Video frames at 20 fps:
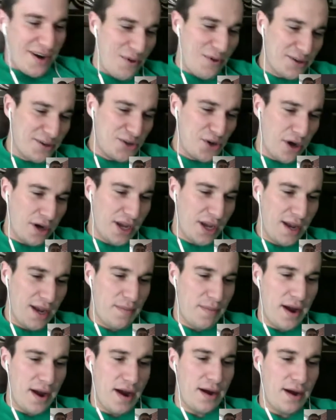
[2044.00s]
we were
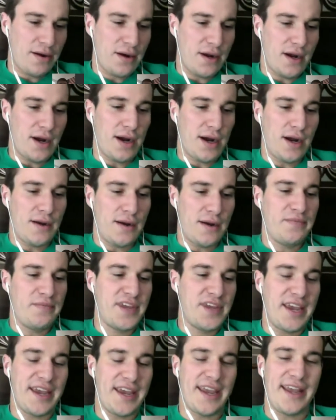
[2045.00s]
talking about
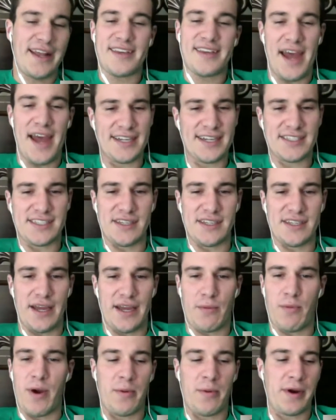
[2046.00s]
taking tests and
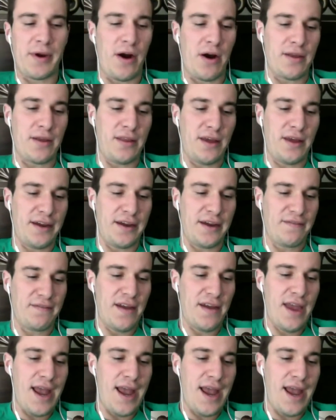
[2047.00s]
like where we are in life,